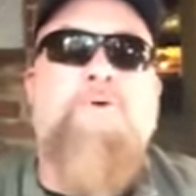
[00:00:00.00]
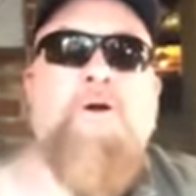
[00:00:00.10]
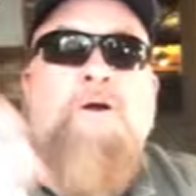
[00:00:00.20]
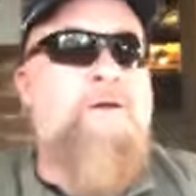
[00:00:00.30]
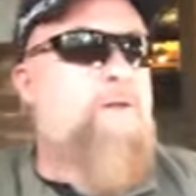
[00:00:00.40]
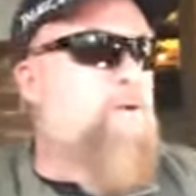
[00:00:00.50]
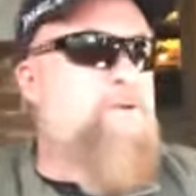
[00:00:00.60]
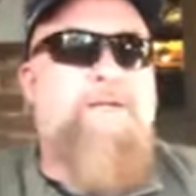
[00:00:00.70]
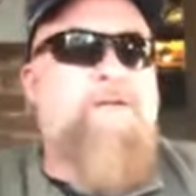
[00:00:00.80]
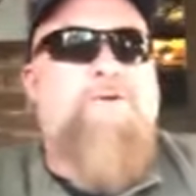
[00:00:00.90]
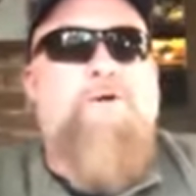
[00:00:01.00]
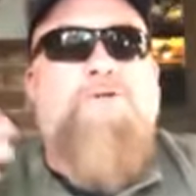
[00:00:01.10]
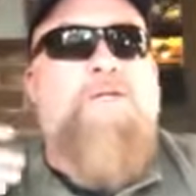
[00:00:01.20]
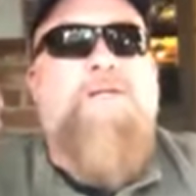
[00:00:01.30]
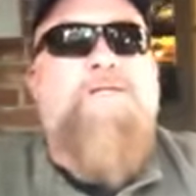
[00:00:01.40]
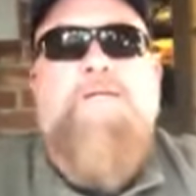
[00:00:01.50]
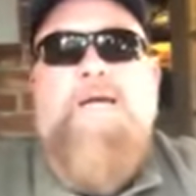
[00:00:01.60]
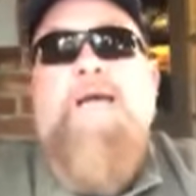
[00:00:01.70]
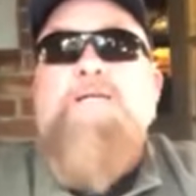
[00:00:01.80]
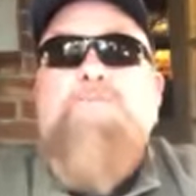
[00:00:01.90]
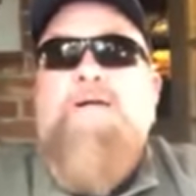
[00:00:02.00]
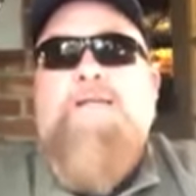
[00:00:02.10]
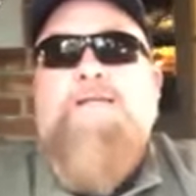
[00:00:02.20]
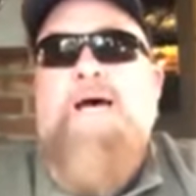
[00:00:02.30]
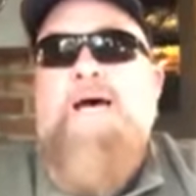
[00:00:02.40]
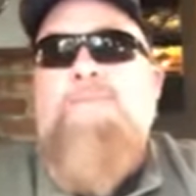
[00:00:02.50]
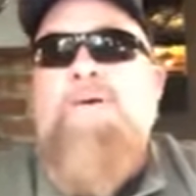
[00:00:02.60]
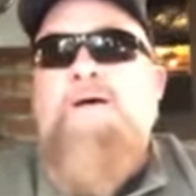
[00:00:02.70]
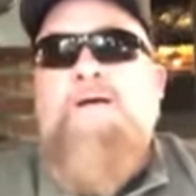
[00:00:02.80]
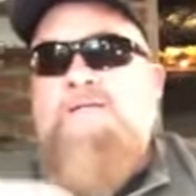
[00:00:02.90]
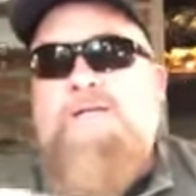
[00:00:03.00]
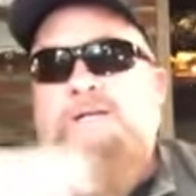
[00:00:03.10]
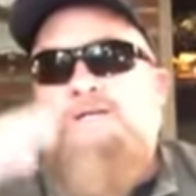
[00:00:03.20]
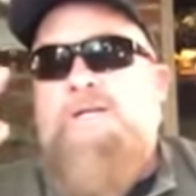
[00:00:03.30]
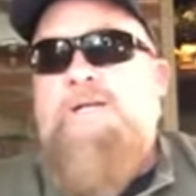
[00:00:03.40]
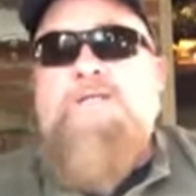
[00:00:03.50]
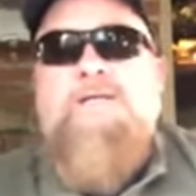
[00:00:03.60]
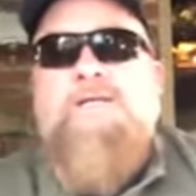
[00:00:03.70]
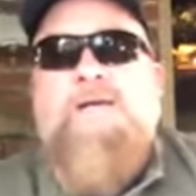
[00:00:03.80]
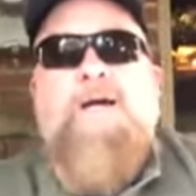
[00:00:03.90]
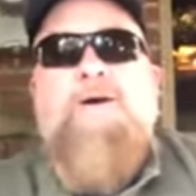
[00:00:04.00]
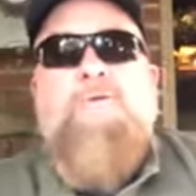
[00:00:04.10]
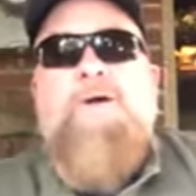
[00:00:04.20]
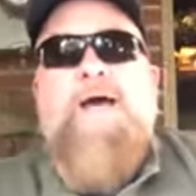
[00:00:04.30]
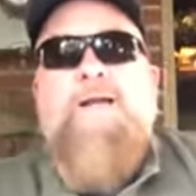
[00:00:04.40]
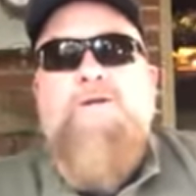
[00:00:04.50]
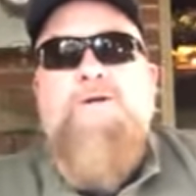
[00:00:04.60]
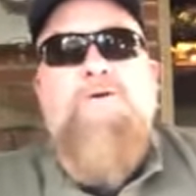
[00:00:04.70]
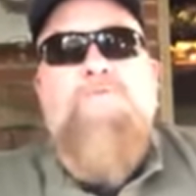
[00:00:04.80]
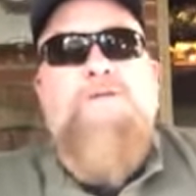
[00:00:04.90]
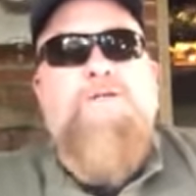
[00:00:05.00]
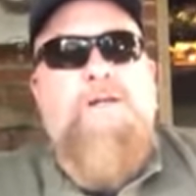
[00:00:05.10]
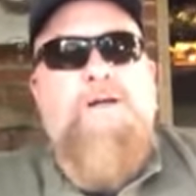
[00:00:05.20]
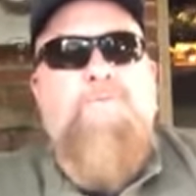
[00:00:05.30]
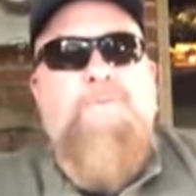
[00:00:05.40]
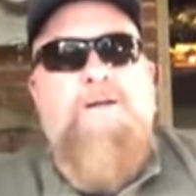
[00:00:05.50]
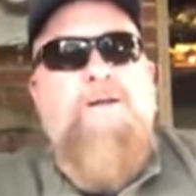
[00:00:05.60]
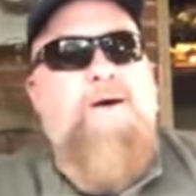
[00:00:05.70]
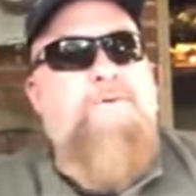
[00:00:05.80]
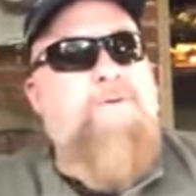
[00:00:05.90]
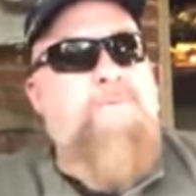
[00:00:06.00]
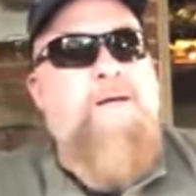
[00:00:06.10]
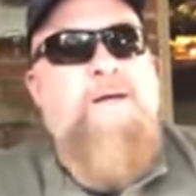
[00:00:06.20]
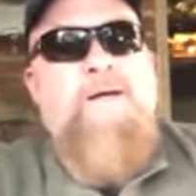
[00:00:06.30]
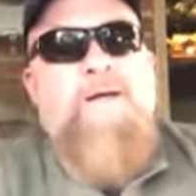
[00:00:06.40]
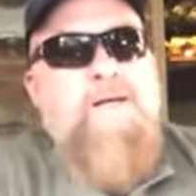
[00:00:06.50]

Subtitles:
door. 13 years old. She hates me at the time. She doesn't care what I do, but she loved me enough to be,